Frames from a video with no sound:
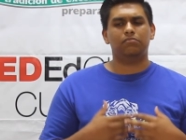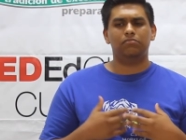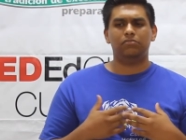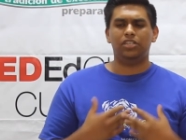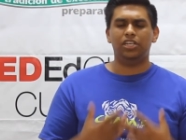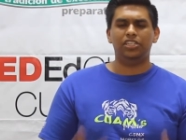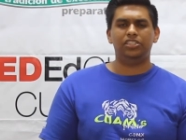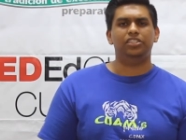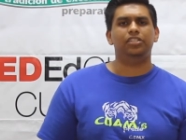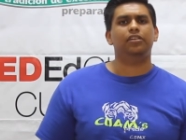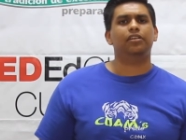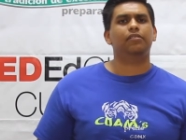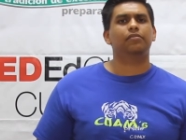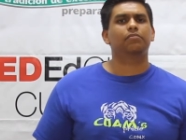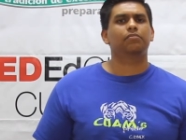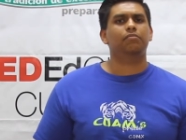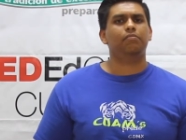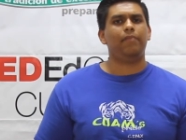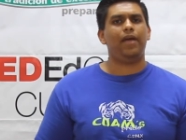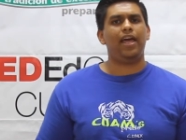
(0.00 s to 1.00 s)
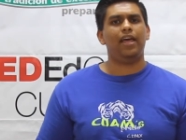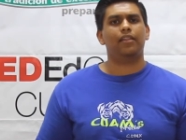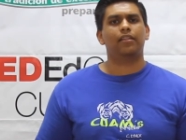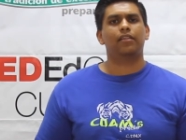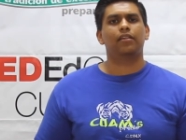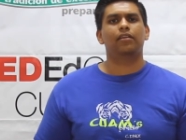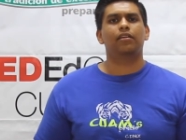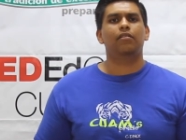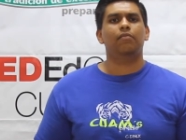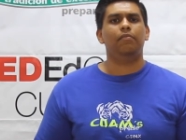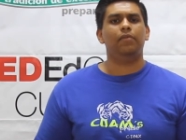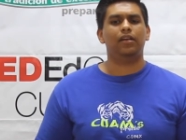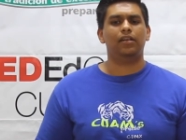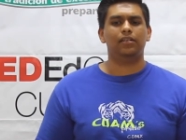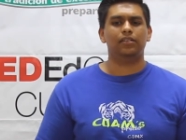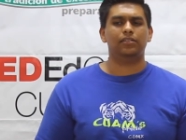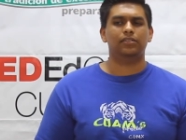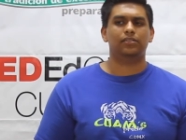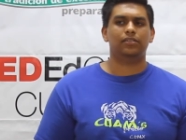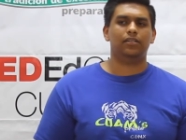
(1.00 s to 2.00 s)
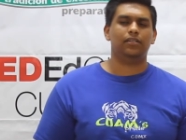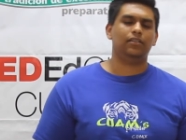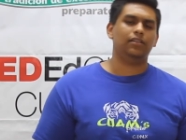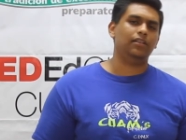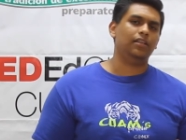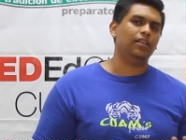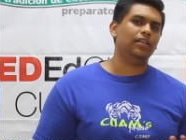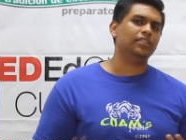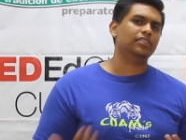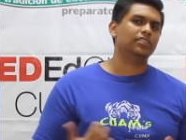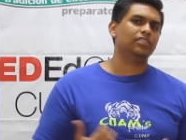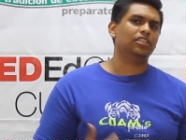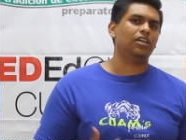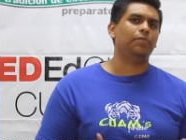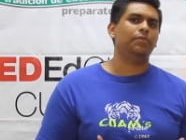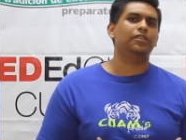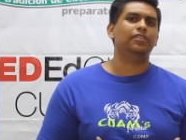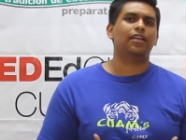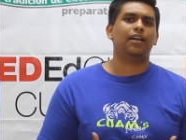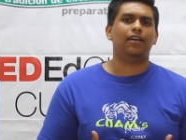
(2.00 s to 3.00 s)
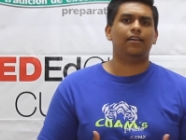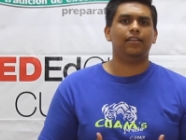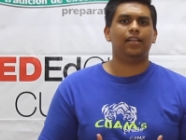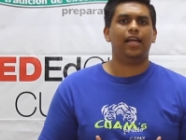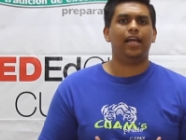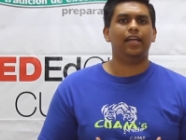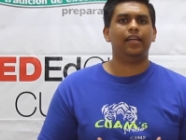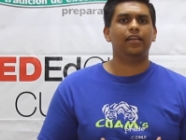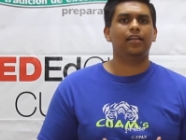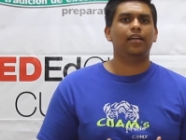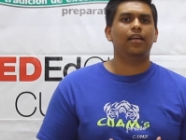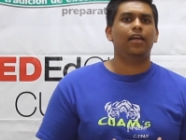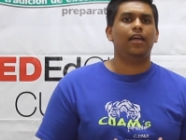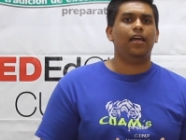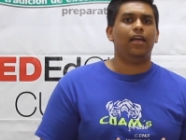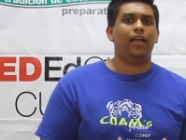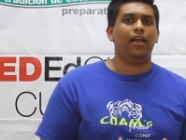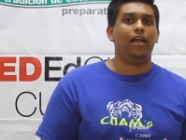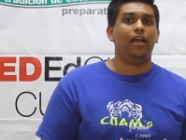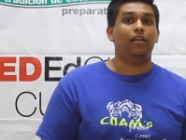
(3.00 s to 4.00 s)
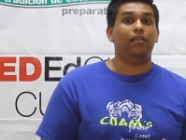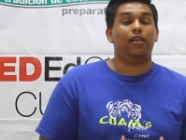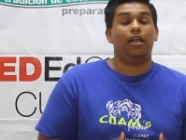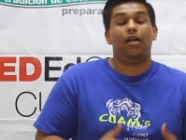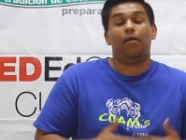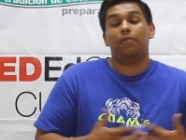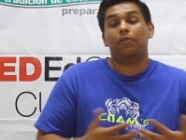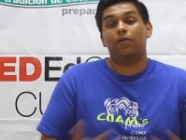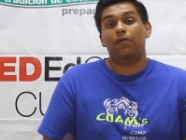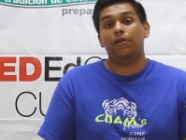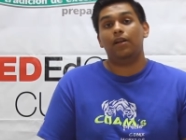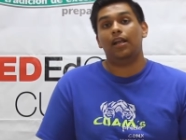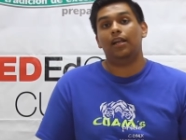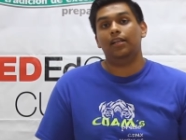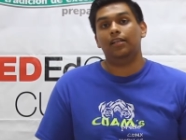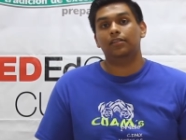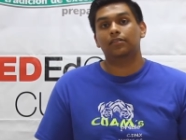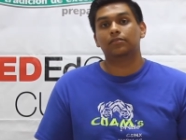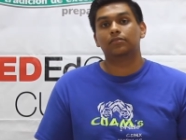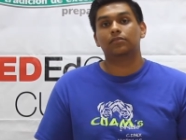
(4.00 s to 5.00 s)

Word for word: teaching math because it is a subject that I like and I'm good at it.